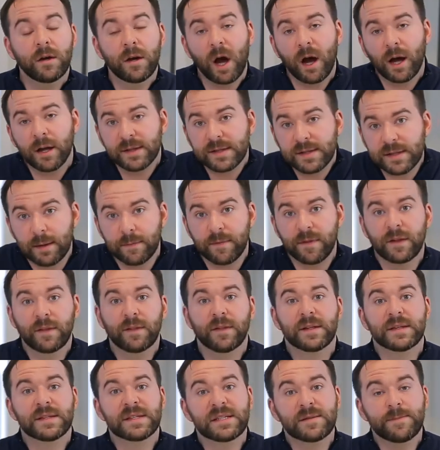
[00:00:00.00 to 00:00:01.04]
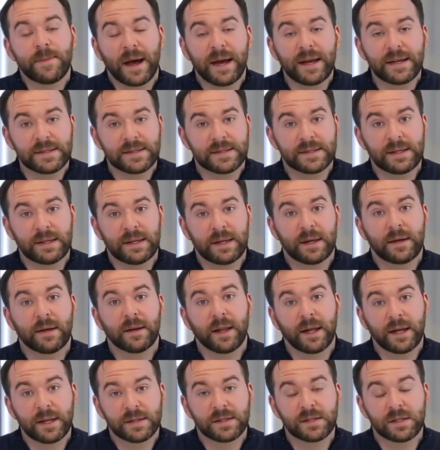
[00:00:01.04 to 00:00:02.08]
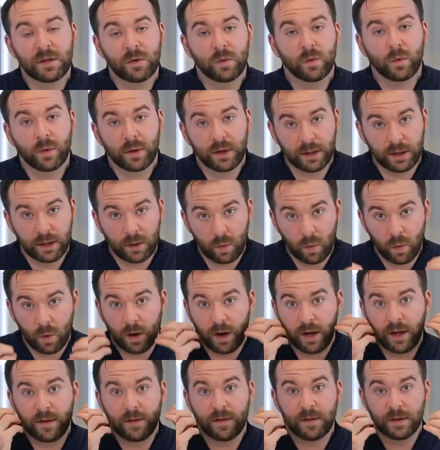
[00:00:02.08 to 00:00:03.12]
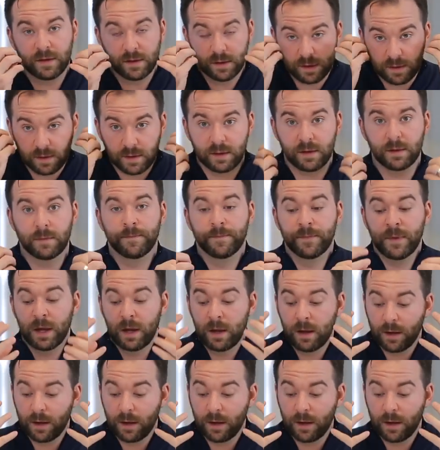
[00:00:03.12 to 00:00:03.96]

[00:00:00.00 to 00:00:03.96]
not something that's spicy unless you really want the the,